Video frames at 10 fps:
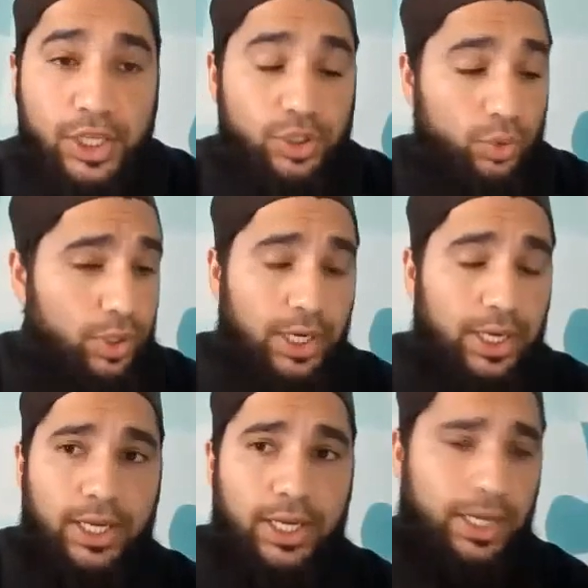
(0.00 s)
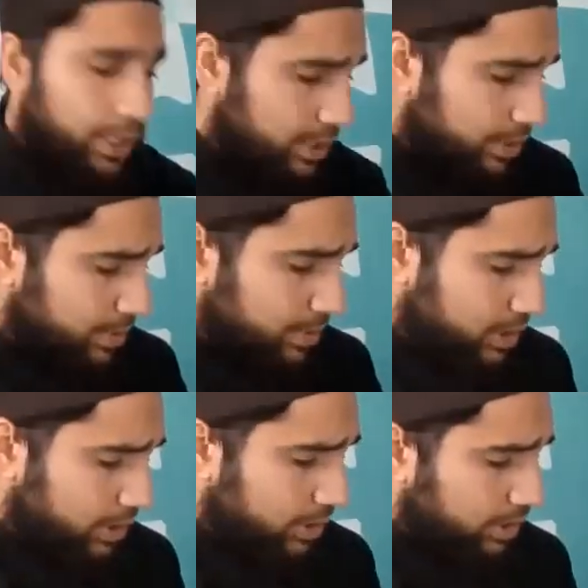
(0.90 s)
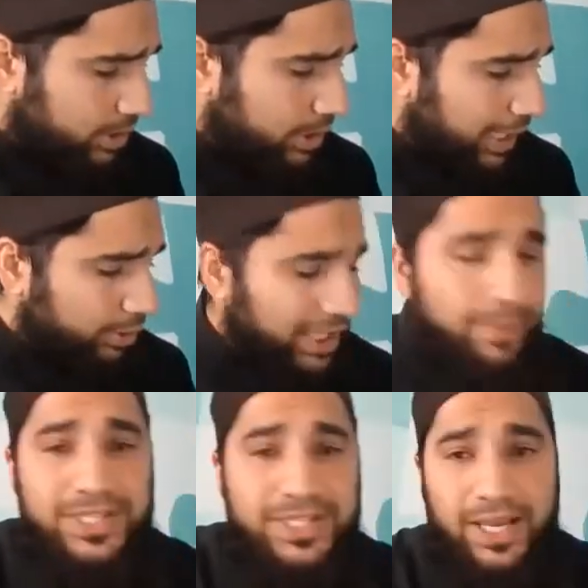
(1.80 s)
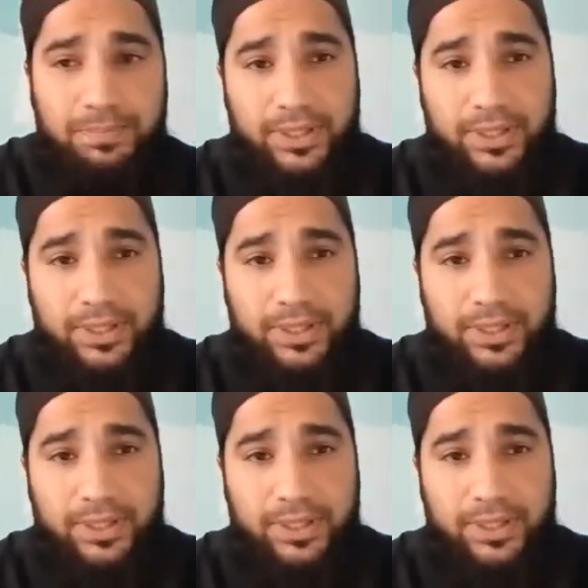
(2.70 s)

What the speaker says: So let me just see. Our time is up.